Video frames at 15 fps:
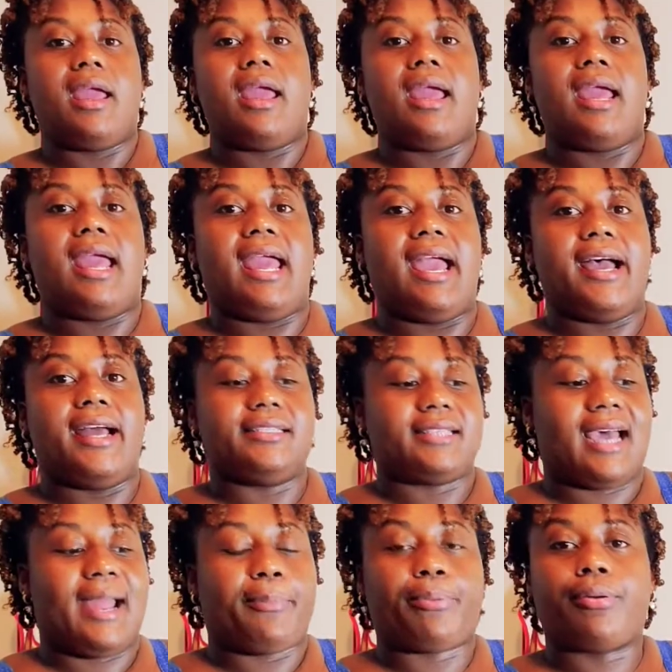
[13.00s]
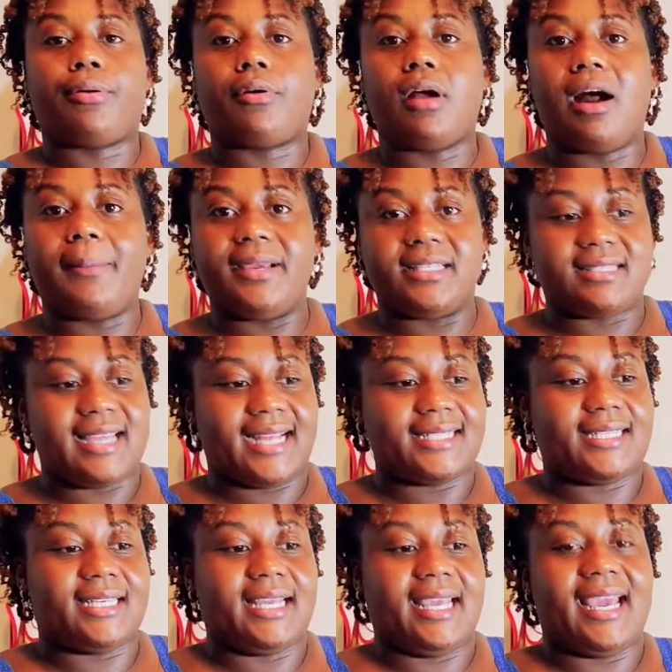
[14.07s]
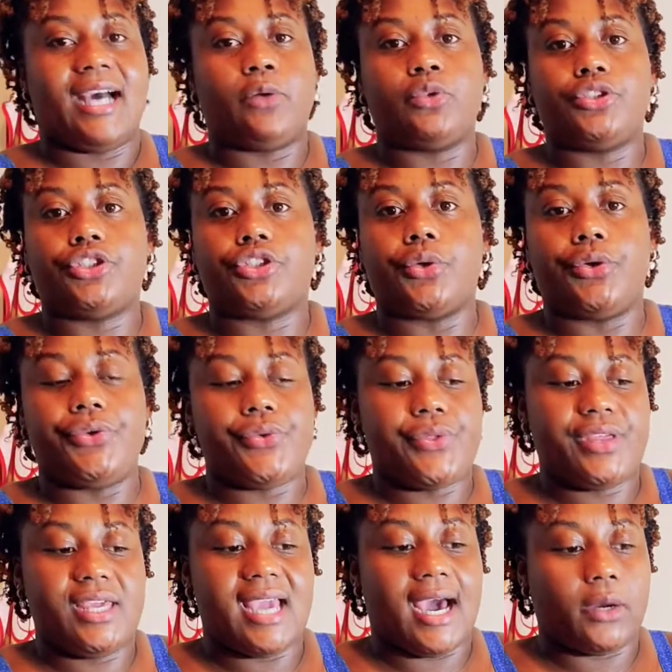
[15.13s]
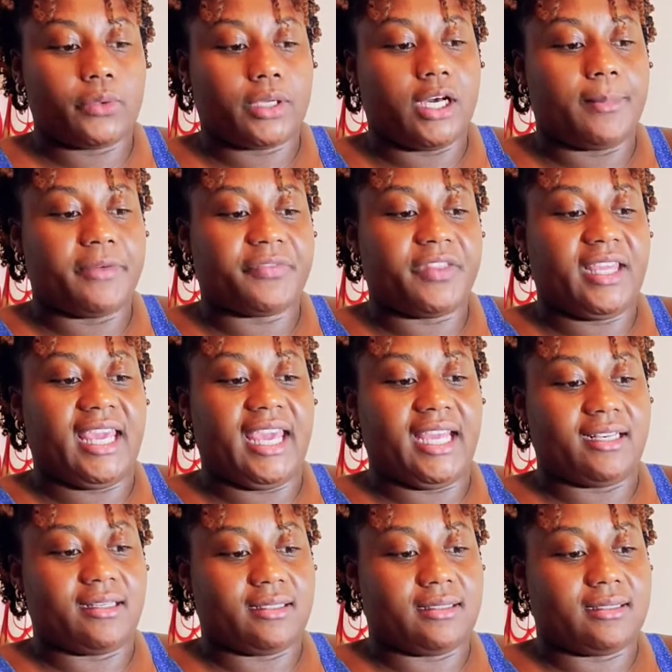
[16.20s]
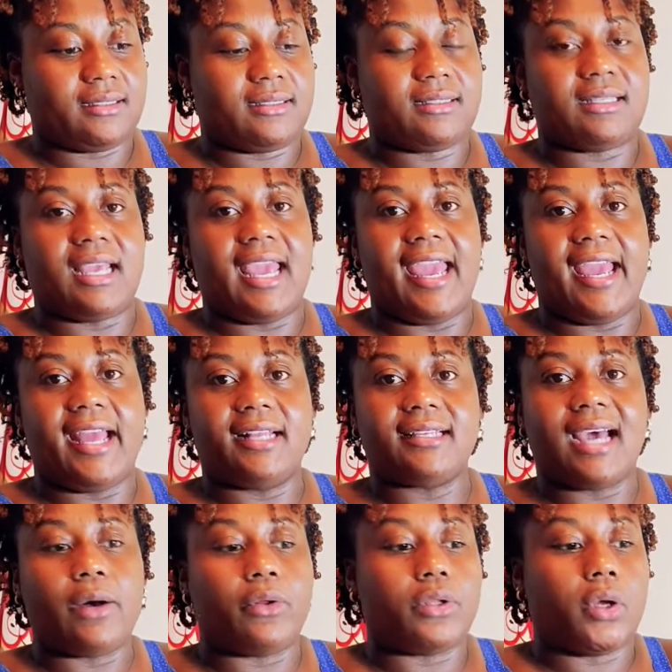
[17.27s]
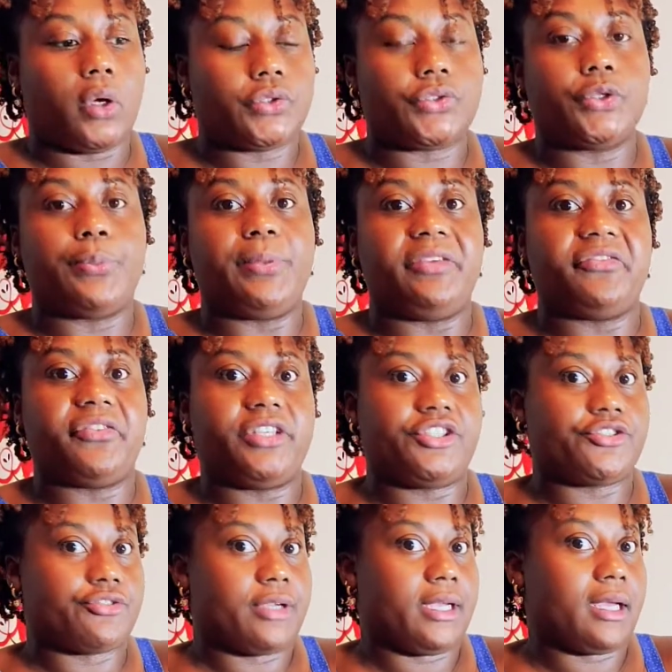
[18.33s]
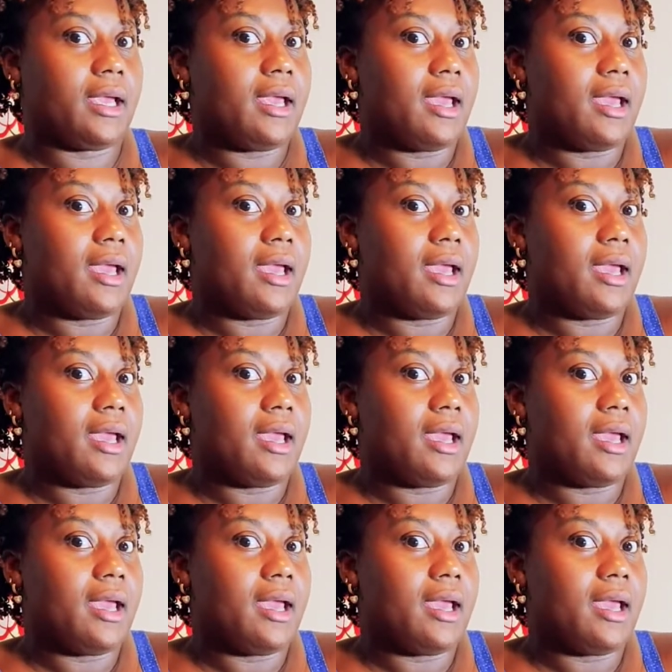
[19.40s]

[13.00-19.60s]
and I promise that today I will show you the outcome of the candles, and I will also be featuring